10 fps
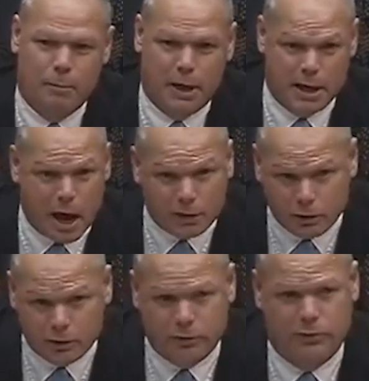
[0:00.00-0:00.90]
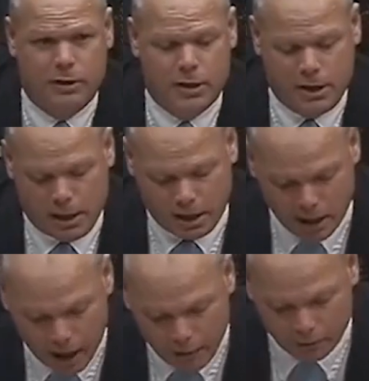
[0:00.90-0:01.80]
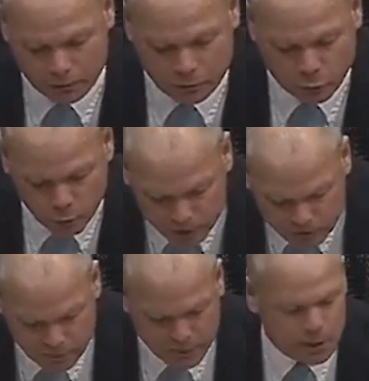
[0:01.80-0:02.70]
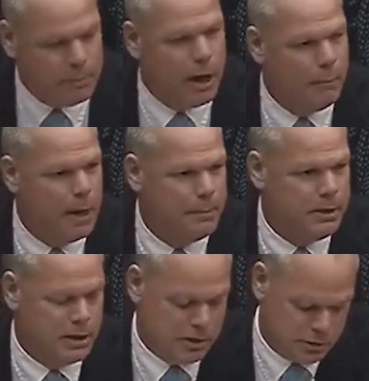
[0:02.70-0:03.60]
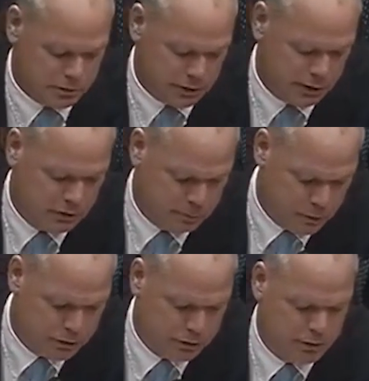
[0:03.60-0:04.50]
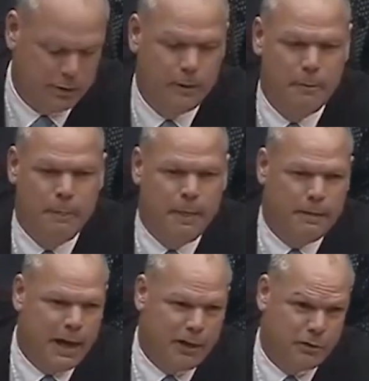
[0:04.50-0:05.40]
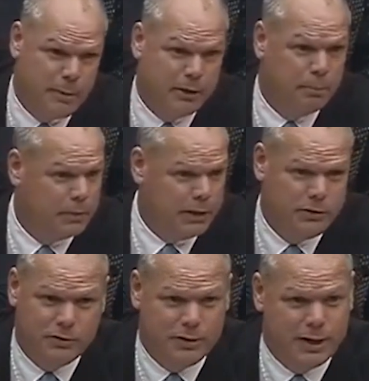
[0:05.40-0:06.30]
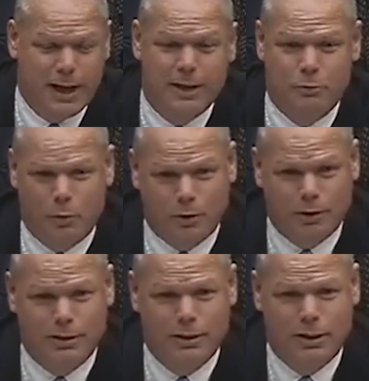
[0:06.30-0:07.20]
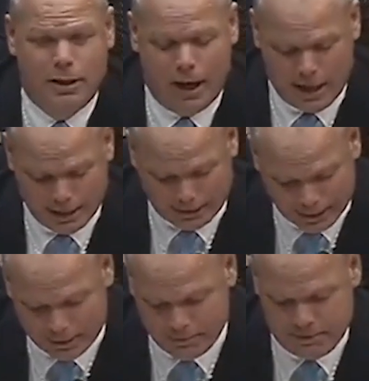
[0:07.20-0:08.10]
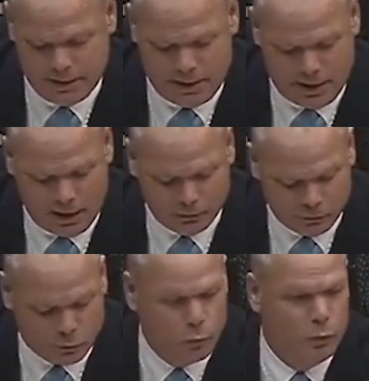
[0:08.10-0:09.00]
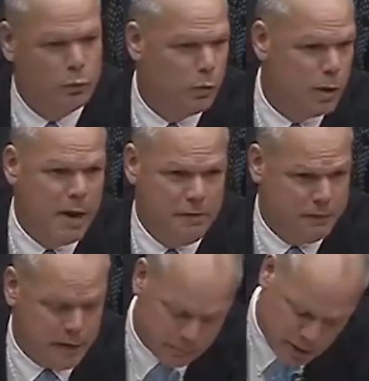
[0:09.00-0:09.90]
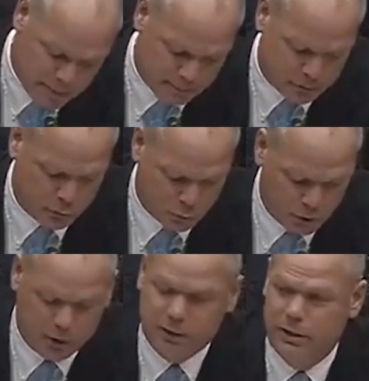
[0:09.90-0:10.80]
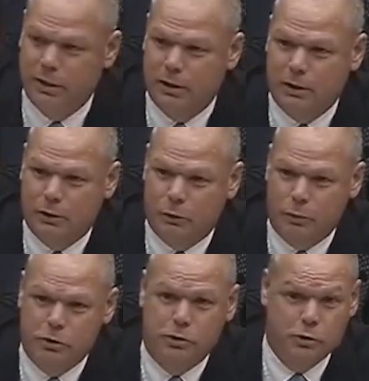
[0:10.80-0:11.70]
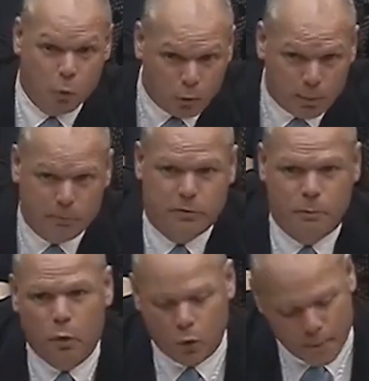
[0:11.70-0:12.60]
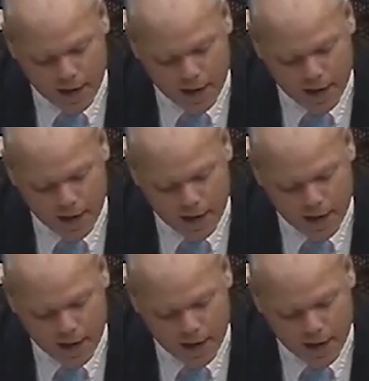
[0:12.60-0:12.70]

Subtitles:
my doctors and others quizzed me about my potential exposure. They asked about the places that I had worked and lived and schooled, where my family members worked, which dorms were